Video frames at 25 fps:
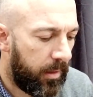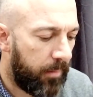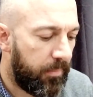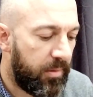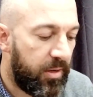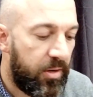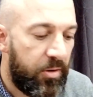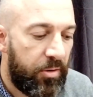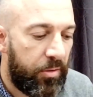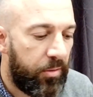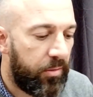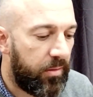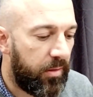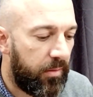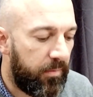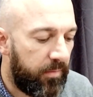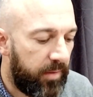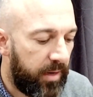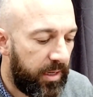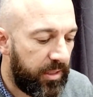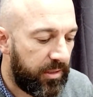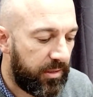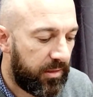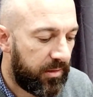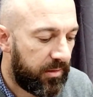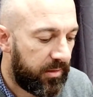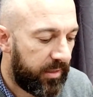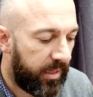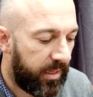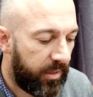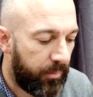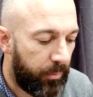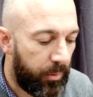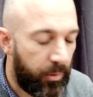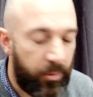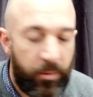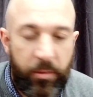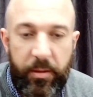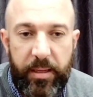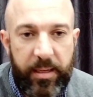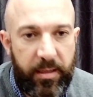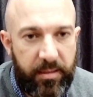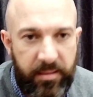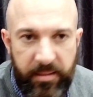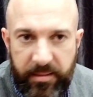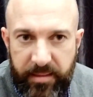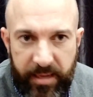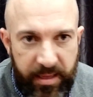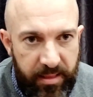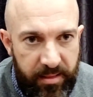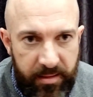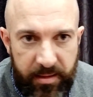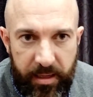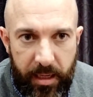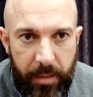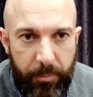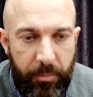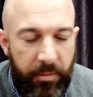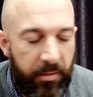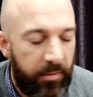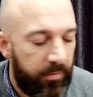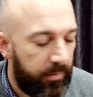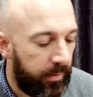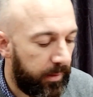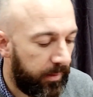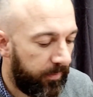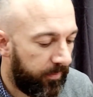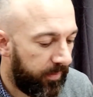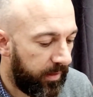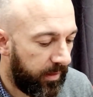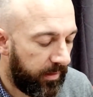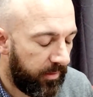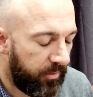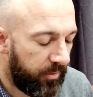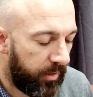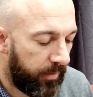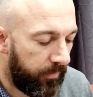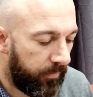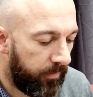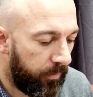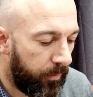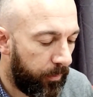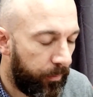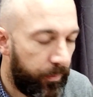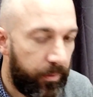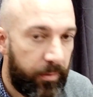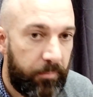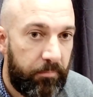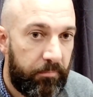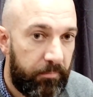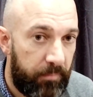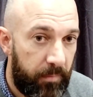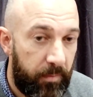Didn't use the invasion table. Leader to death table is fairly straightforward.